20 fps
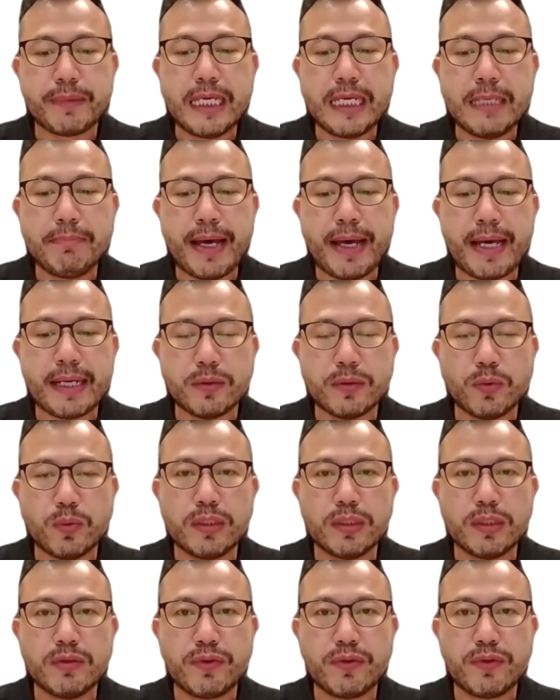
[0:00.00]
impact the
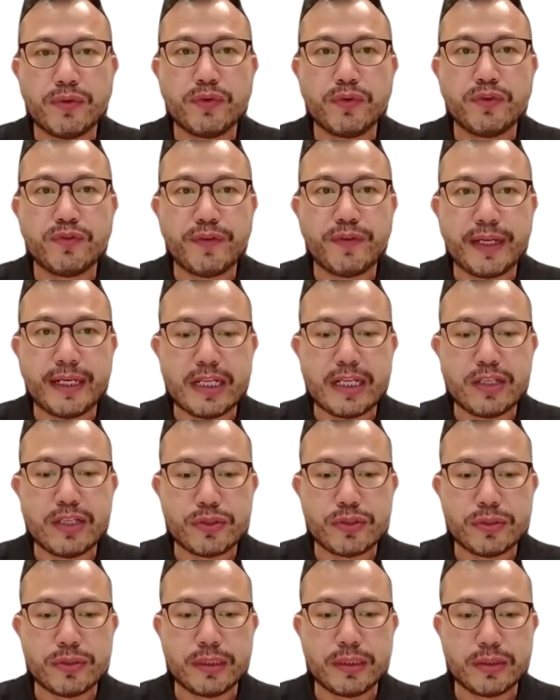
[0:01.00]
world through
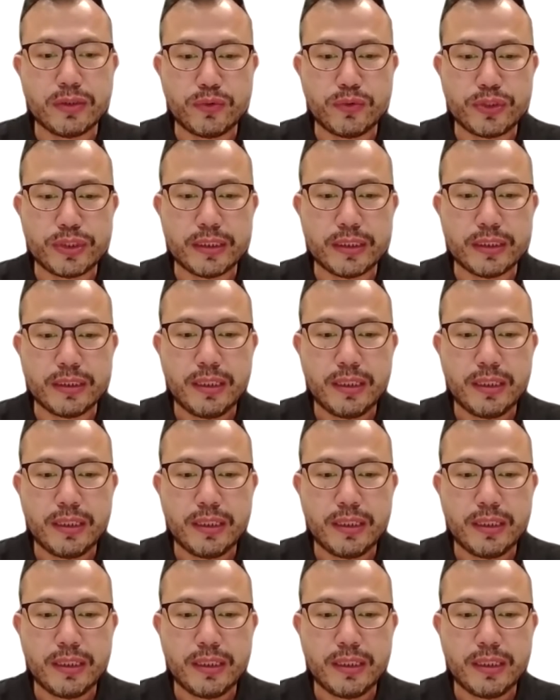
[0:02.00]
financial inclusion.